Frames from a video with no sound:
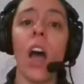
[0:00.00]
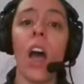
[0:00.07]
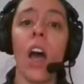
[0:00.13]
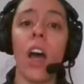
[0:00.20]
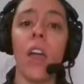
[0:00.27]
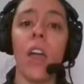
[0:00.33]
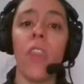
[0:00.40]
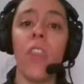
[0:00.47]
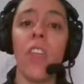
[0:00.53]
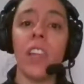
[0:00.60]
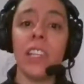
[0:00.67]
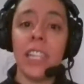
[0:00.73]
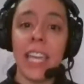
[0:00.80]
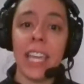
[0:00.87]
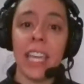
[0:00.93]
the
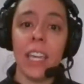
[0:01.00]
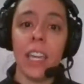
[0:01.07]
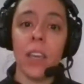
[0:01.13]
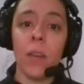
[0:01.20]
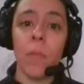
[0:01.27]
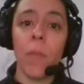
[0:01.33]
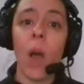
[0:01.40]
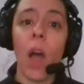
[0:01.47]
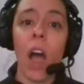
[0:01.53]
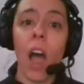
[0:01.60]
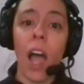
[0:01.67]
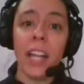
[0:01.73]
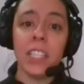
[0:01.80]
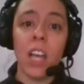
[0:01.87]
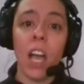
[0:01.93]
link,
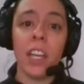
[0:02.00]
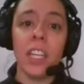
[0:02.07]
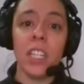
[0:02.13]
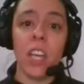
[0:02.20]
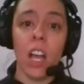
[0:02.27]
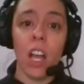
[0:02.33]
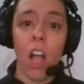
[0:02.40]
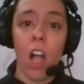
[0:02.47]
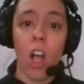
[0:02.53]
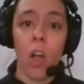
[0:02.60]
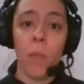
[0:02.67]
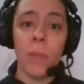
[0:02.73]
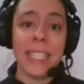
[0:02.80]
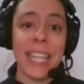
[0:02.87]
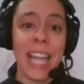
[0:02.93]

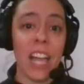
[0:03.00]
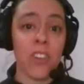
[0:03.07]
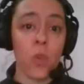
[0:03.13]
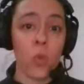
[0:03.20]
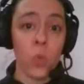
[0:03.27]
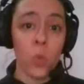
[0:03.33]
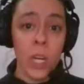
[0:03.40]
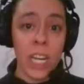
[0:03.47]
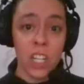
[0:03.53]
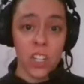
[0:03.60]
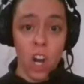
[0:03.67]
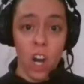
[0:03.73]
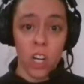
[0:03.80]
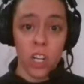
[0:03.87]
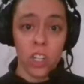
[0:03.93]

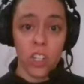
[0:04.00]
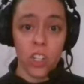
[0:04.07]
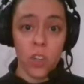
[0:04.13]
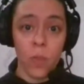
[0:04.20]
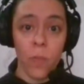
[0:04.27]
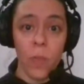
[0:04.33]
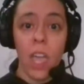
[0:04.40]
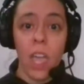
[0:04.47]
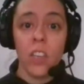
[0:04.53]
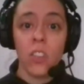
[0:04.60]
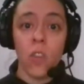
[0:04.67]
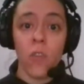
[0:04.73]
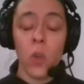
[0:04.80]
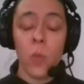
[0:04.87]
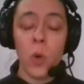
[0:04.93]
italki.com/recharge.
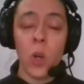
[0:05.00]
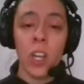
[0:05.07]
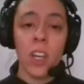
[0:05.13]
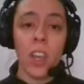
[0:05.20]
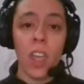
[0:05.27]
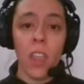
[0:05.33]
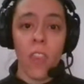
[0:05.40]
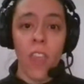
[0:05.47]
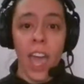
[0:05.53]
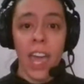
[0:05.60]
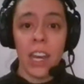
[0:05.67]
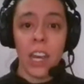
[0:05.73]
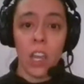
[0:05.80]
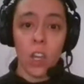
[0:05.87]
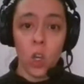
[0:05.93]
So if you put
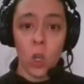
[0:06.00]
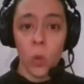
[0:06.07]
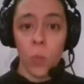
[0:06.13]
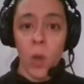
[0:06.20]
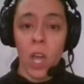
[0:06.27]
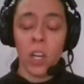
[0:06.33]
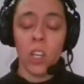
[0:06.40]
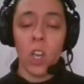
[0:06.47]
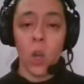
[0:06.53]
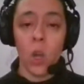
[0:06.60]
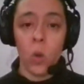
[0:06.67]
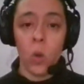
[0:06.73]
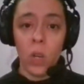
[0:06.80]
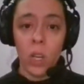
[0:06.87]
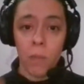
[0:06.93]
that coupon
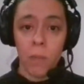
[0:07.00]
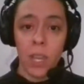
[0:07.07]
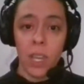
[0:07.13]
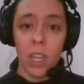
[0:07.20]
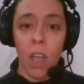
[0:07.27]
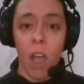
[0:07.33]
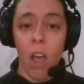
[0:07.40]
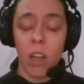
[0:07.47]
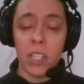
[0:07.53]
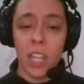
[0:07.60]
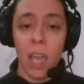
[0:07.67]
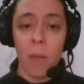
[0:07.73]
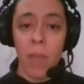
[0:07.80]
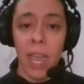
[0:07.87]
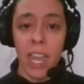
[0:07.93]
code onto
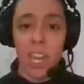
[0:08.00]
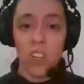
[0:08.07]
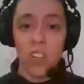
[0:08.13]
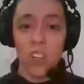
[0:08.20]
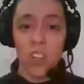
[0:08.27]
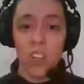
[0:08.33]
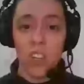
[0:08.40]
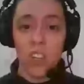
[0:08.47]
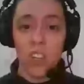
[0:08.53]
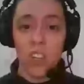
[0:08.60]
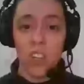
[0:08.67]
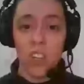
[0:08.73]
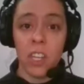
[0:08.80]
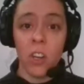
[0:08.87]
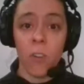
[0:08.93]
that page when you
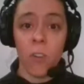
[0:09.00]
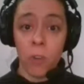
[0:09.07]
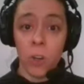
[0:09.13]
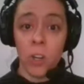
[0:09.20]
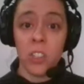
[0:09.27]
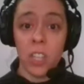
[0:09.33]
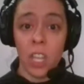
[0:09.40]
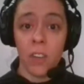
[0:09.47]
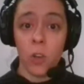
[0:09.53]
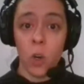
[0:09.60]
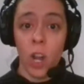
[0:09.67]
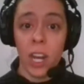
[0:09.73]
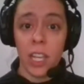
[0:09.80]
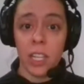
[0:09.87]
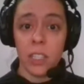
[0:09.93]
buy your first set of
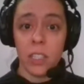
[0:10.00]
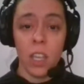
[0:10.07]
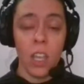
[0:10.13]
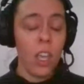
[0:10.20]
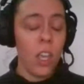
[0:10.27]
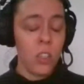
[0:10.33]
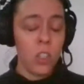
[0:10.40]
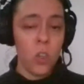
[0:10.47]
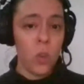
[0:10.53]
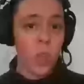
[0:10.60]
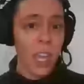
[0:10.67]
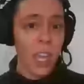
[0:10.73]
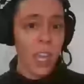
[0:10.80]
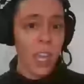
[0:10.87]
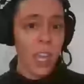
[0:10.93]
credits, so you
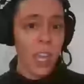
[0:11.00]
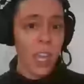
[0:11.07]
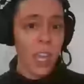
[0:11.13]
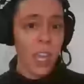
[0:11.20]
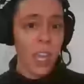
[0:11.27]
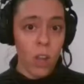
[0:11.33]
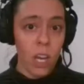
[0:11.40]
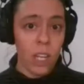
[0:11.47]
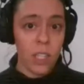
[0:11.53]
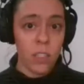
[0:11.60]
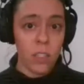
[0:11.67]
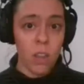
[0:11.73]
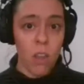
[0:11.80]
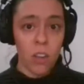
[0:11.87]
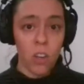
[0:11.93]
can't have any
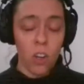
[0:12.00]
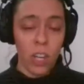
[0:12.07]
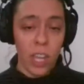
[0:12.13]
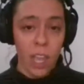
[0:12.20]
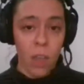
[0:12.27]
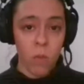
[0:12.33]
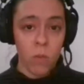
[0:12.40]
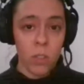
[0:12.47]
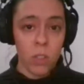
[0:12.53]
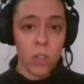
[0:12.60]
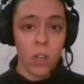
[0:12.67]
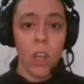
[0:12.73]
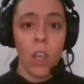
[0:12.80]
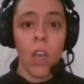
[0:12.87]
credits on your account,